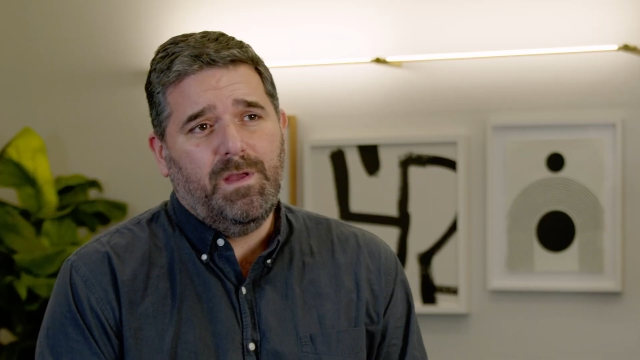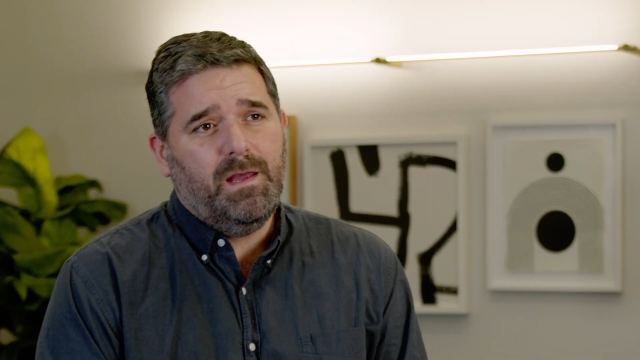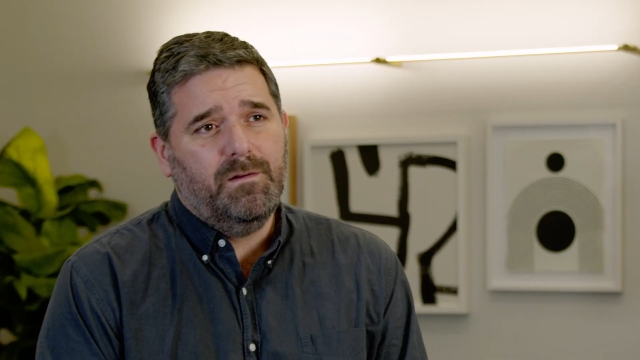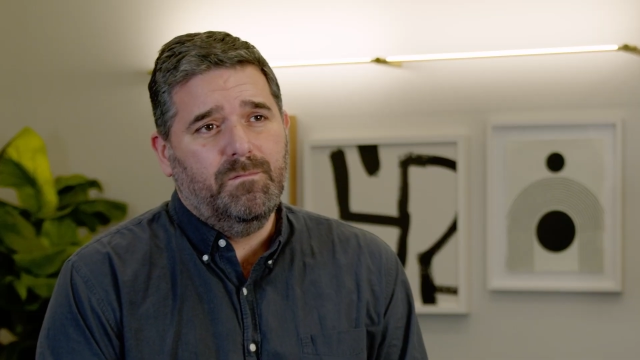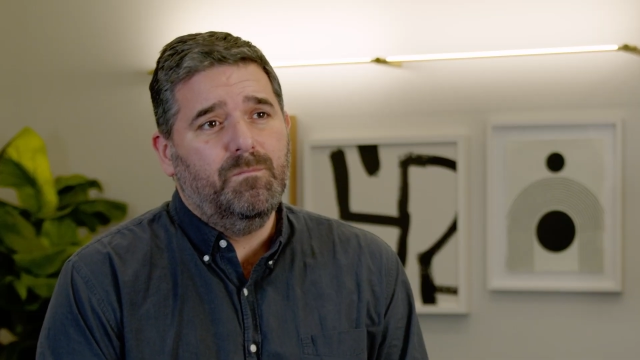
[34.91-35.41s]

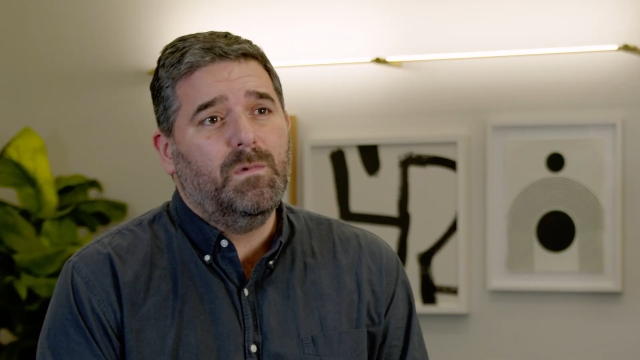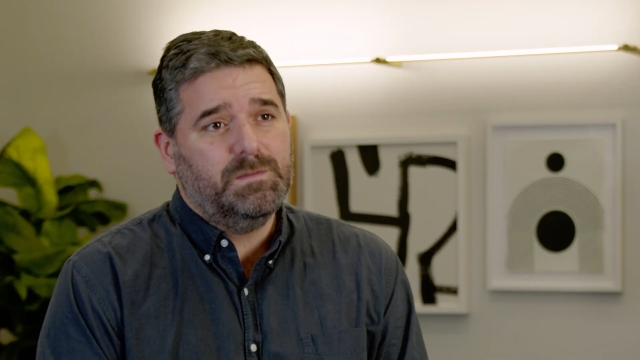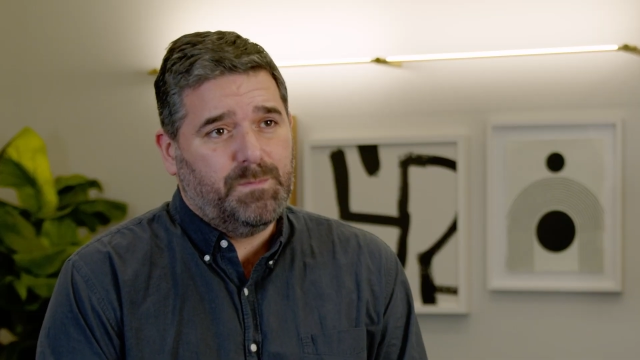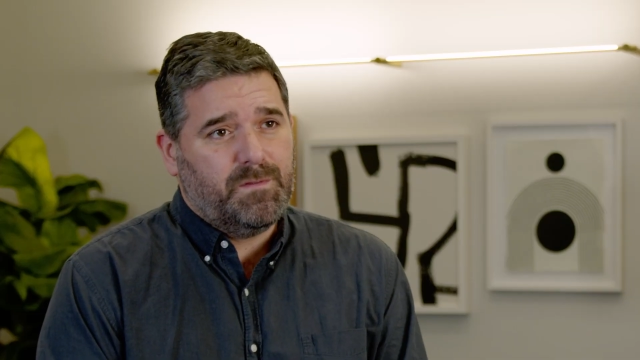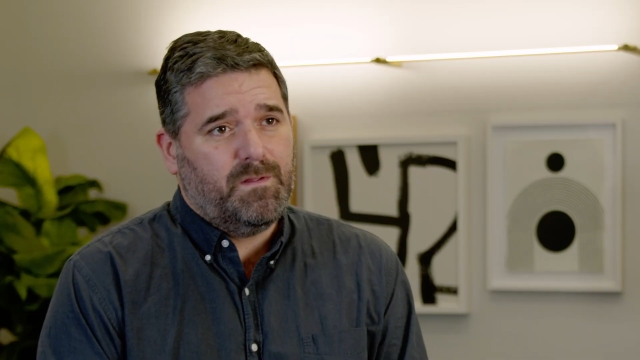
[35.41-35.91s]
had
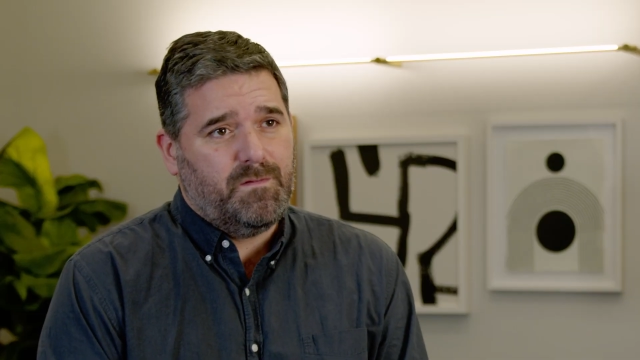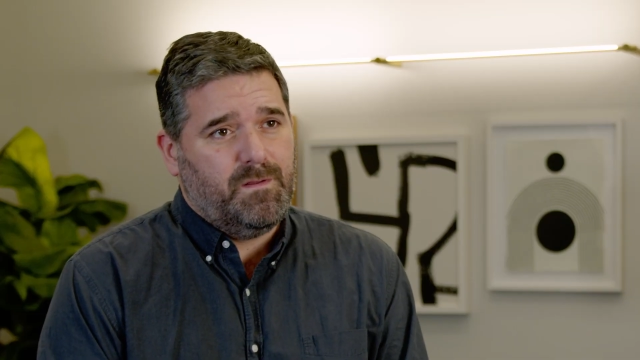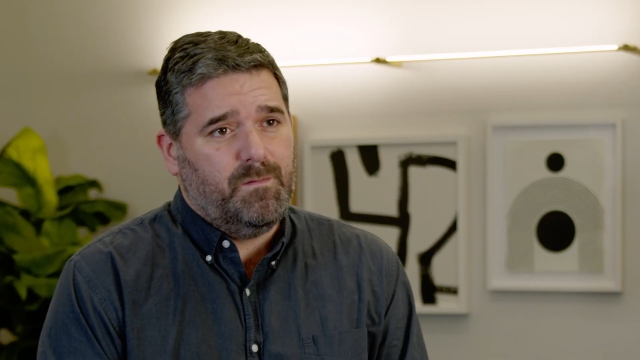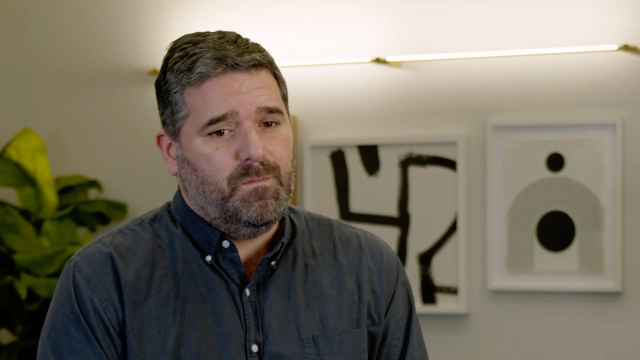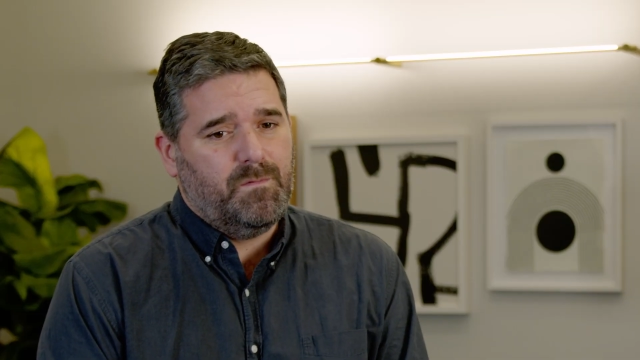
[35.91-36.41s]
multiple
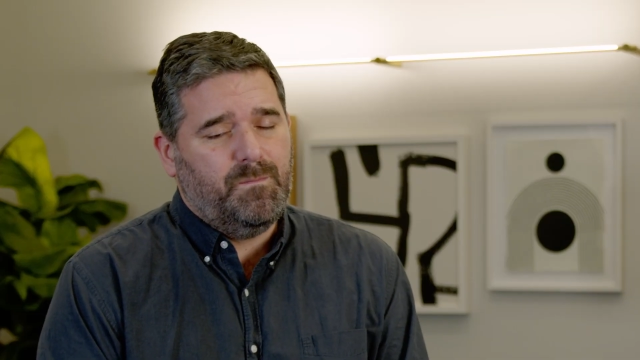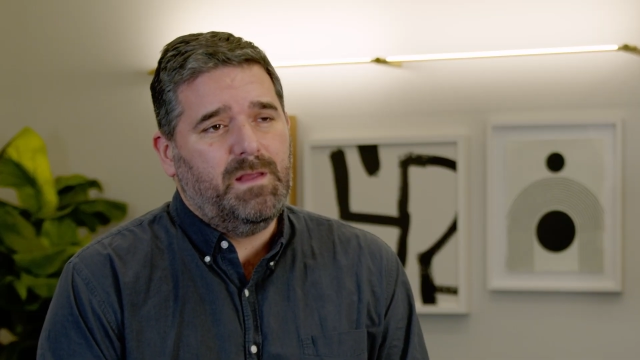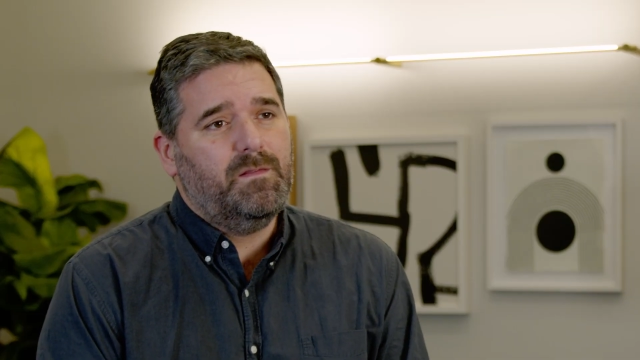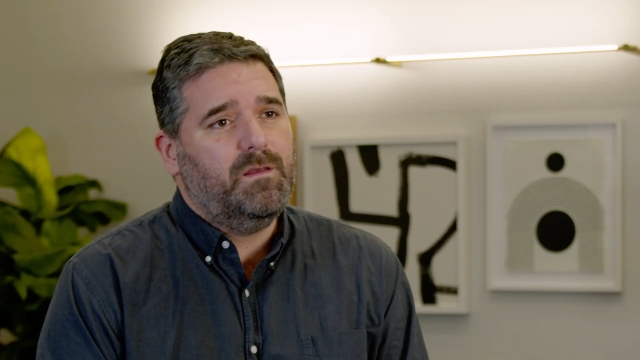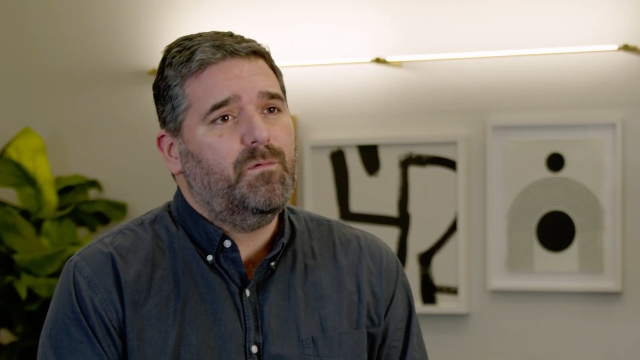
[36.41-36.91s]
systems.
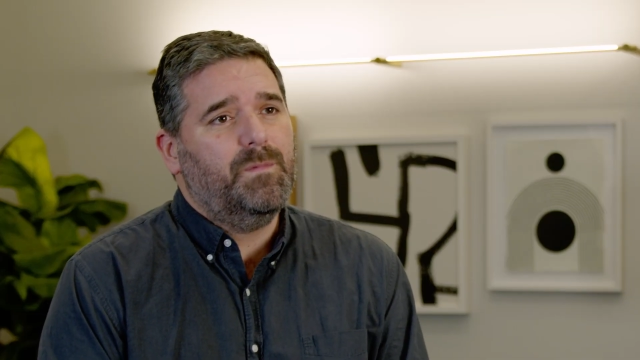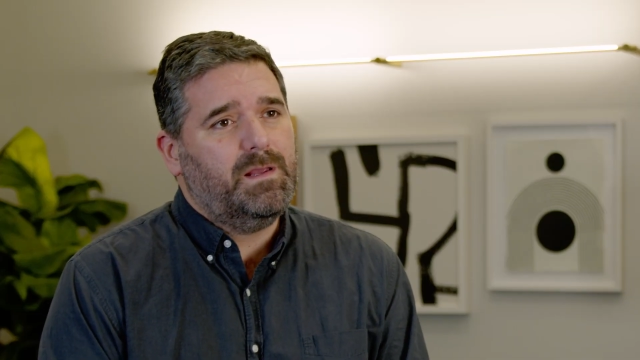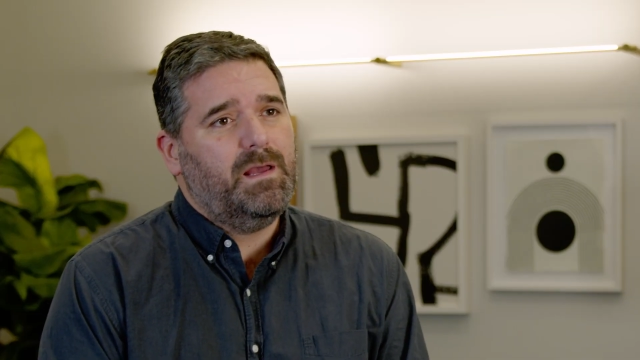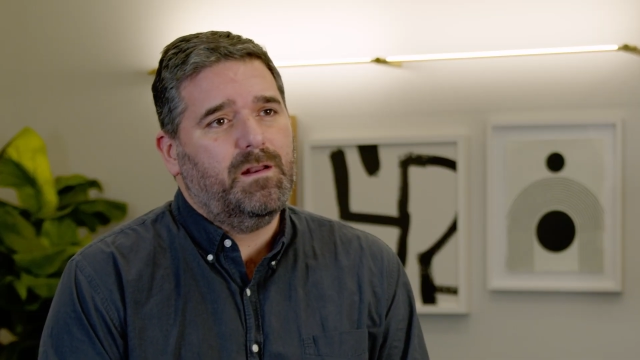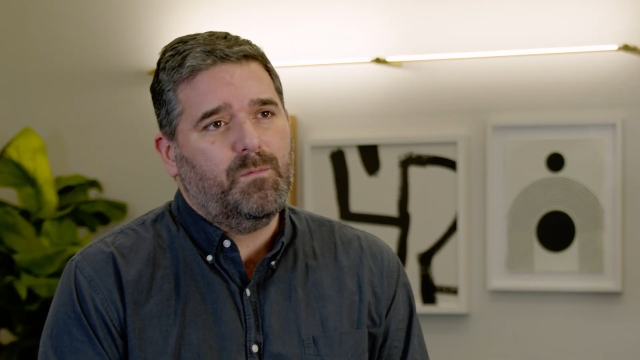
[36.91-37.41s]
Mainly from an
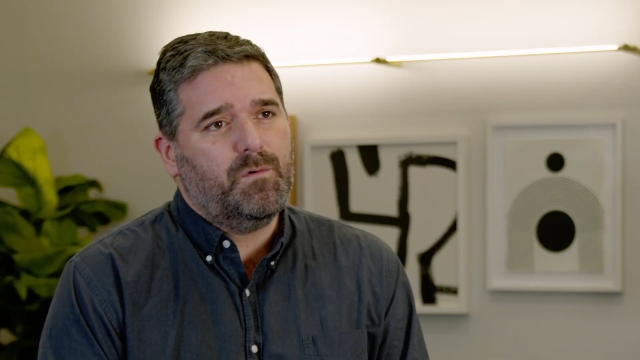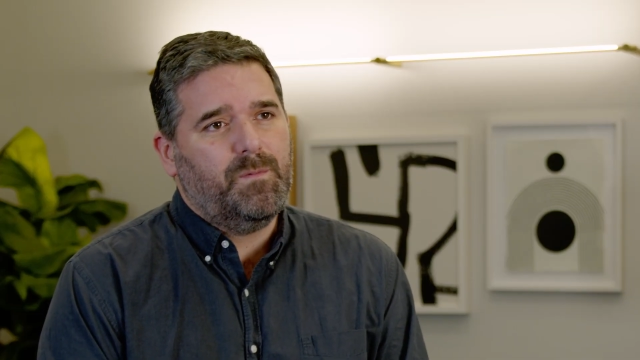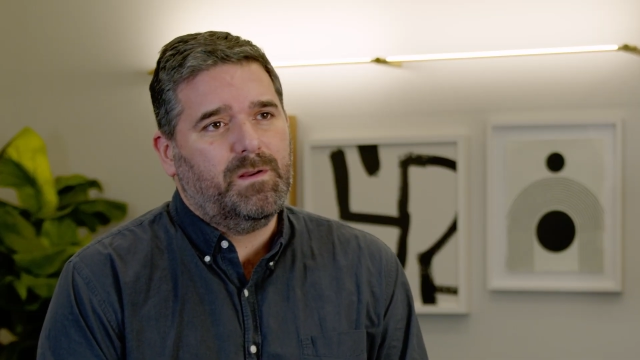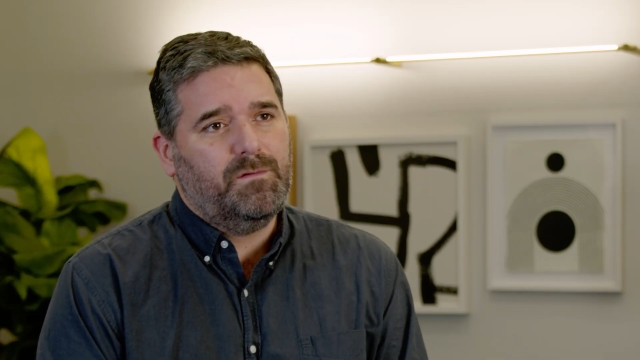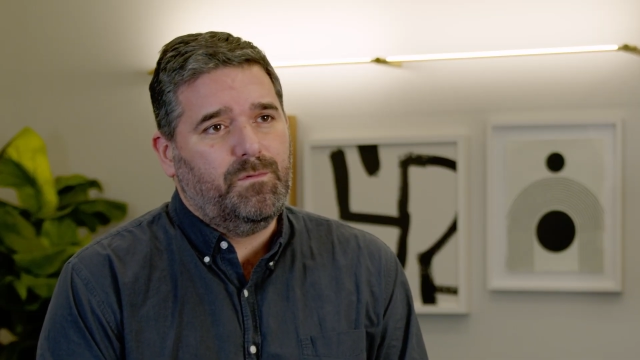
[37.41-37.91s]
accounting
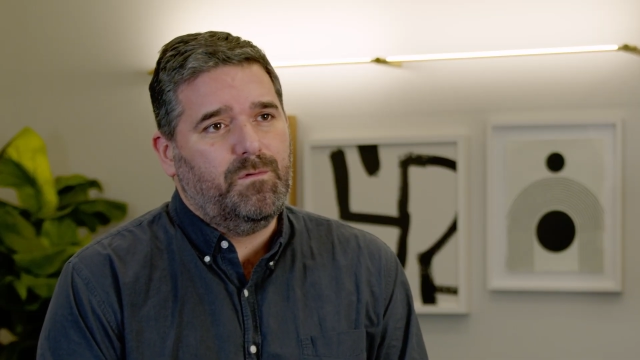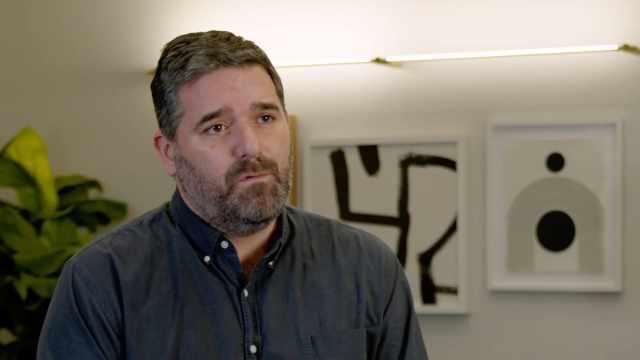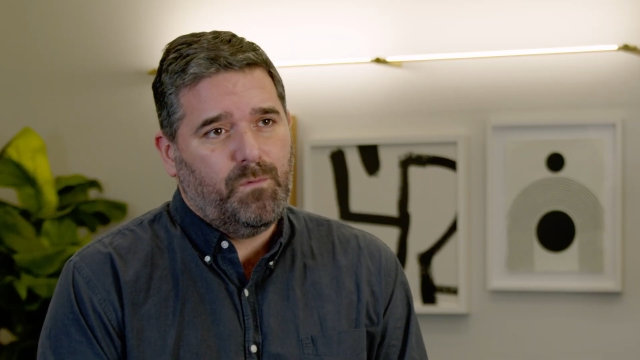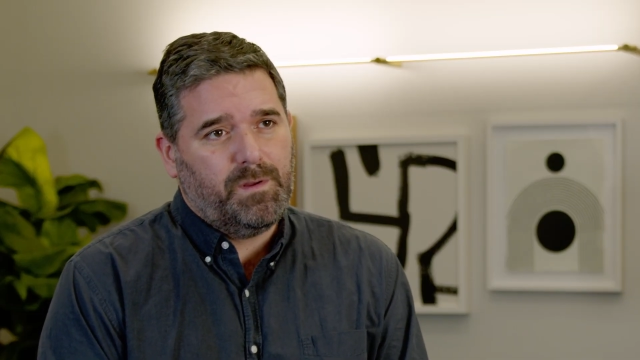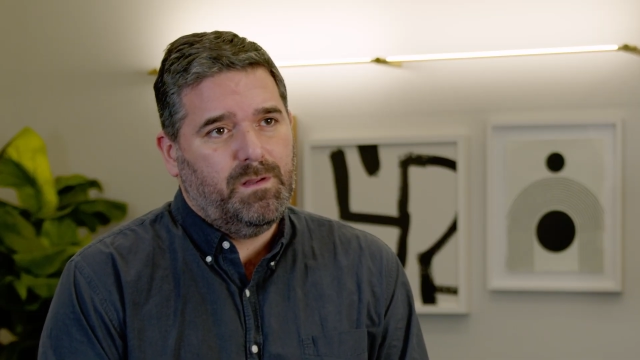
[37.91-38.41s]
perspective, we used
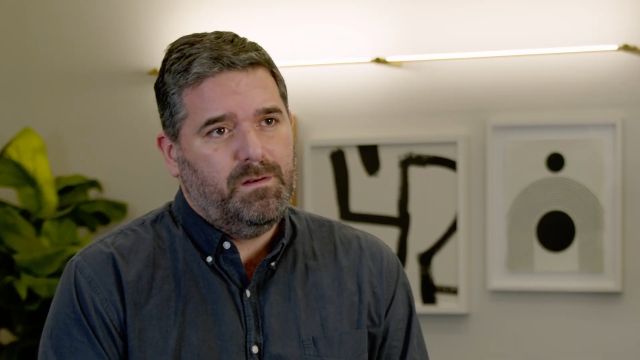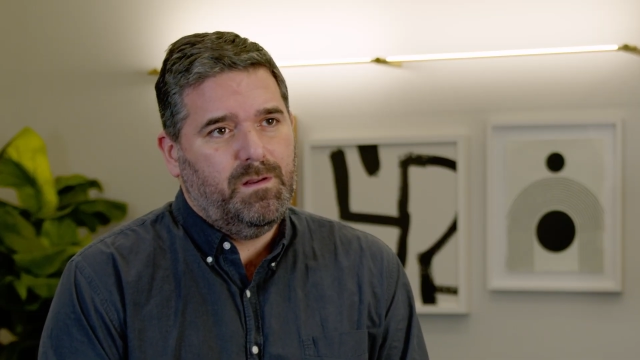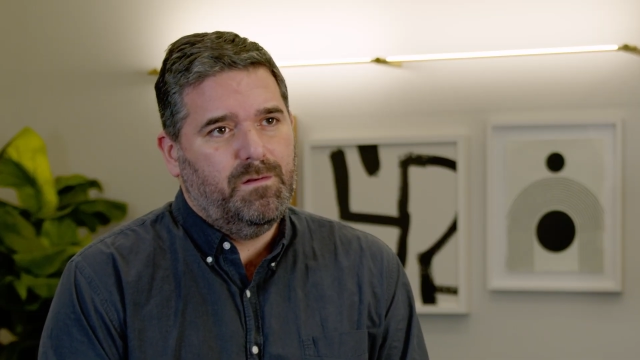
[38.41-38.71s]
Quicken,